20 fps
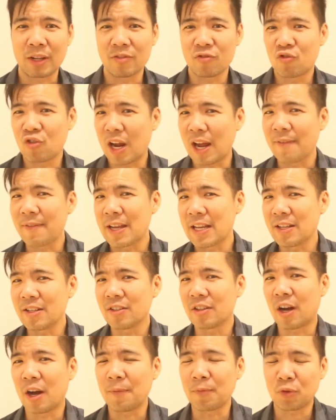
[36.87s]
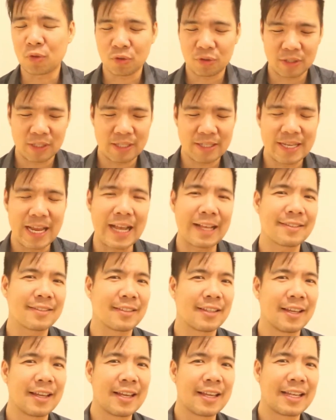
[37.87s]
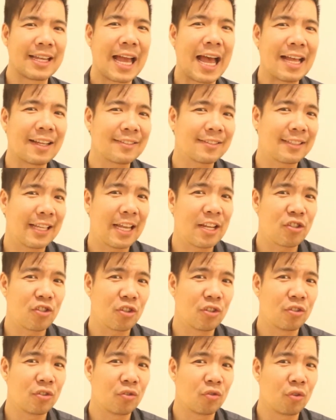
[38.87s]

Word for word: driving up to the next gas station